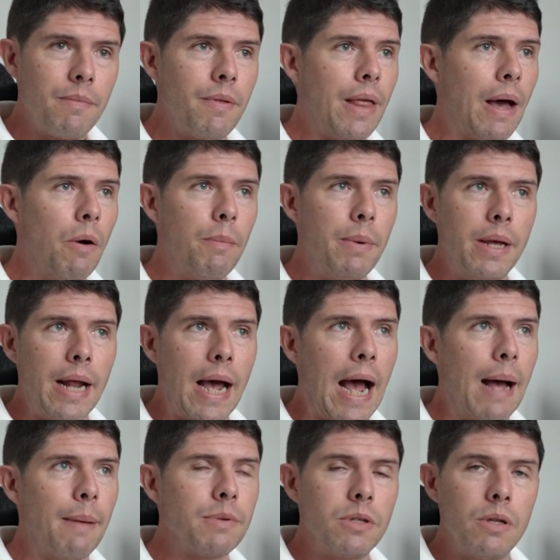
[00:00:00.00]
that will be an
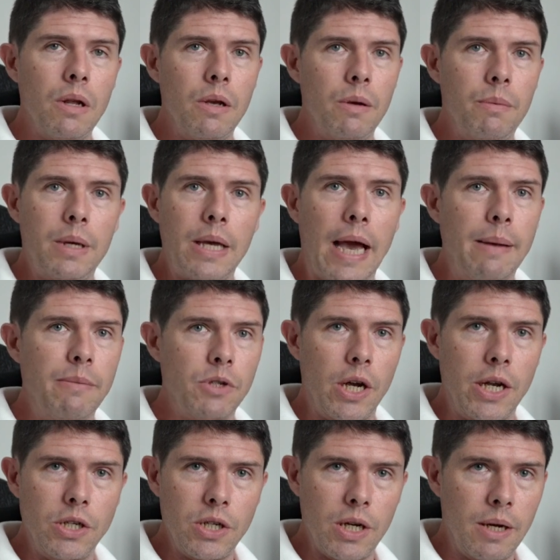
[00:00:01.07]
absolute game
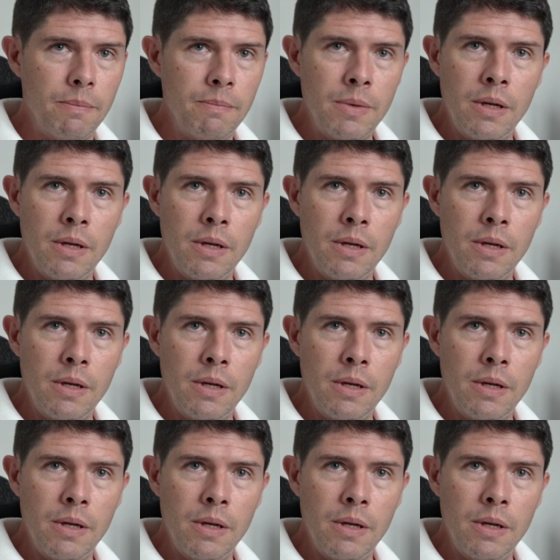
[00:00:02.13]
changer,